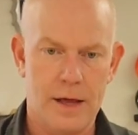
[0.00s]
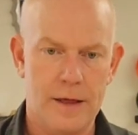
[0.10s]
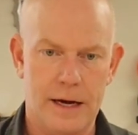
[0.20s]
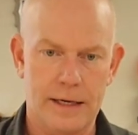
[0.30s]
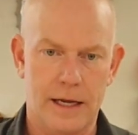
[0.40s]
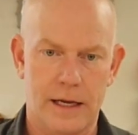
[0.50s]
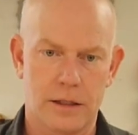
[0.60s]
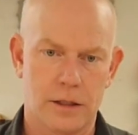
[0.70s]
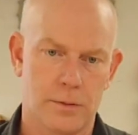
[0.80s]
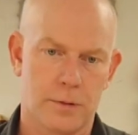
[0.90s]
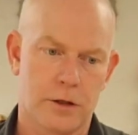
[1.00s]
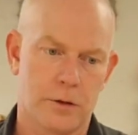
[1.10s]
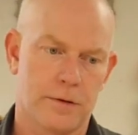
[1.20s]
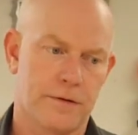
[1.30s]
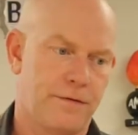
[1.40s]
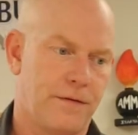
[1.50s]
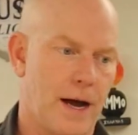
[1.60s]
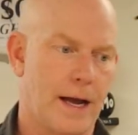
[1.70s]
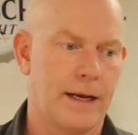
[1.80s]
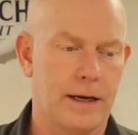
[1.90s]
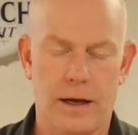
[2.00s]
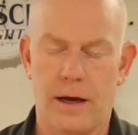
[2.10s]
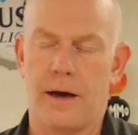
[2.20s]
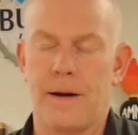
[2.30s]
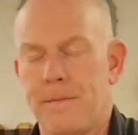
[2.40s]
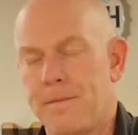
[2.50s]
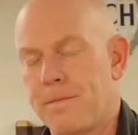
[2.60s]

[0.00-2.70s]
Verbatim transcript: And then I take super, super fine uh,